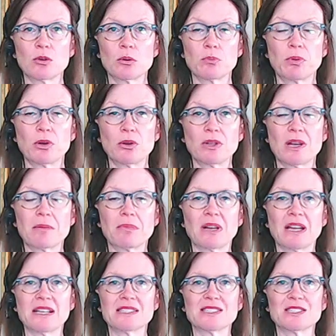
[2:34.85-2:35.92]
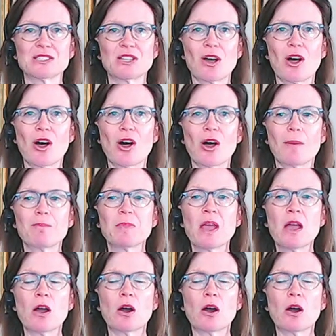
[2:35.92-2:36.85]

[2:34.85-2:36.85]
We're pulled up nice and tall.